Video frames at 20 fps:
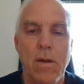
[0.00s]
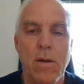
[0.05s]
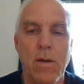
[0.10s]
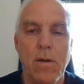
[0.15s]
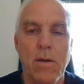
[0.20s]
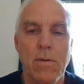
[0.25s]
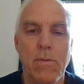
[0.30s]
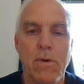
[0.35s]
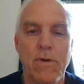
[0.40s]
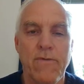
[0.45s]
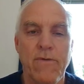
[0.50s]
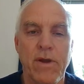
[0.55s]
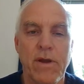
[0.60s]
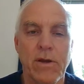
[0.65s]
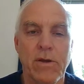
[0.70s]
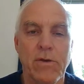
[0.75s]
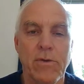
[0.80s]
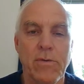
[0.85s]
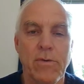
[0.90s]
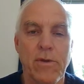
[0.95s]
Uh, what if I
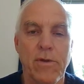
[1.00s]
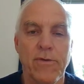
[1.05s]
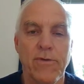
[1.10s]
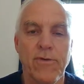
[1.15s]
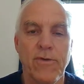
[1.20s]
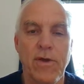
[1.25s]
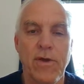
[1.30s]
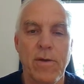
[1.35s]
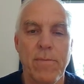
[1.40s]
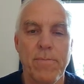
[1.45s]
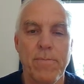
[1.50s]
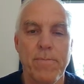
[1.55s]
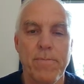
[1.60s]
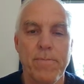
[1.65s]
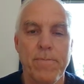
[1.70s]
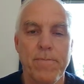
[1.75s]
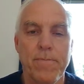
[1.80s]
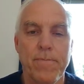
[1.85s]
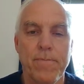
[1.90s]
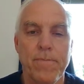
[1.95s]
could do this?
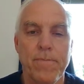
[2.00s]
Um.